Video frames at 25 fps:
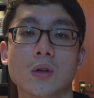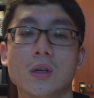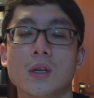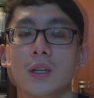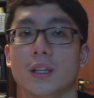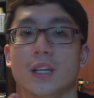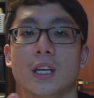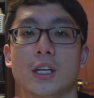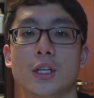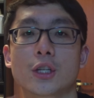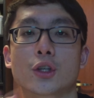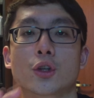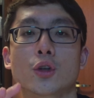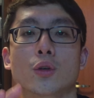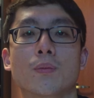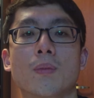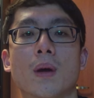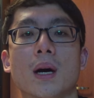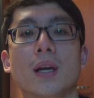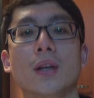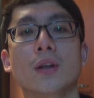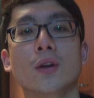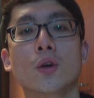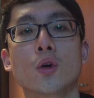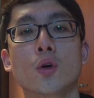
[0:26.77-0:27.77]
They should
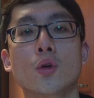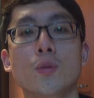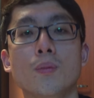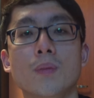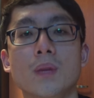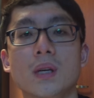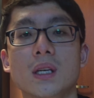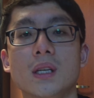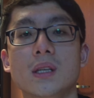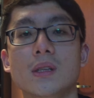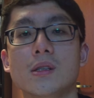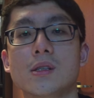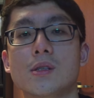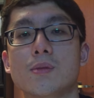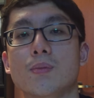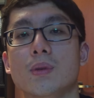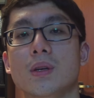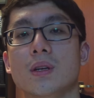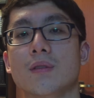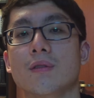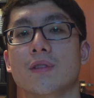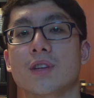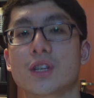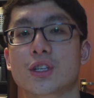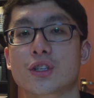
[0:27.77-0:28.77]
by no means
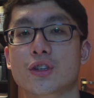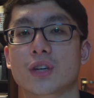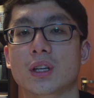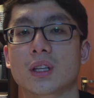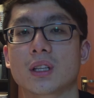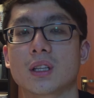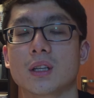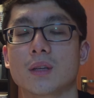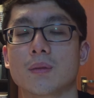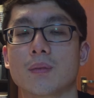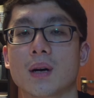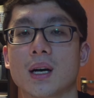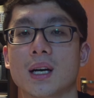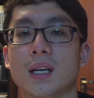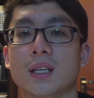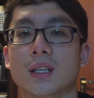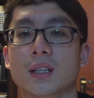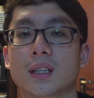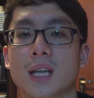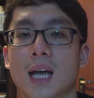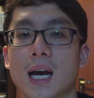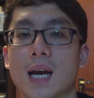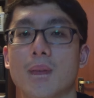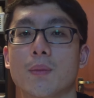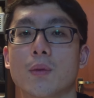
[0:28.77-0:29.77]
be restricted by the
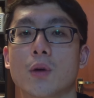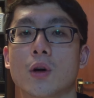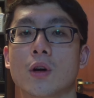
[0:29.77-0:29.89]
type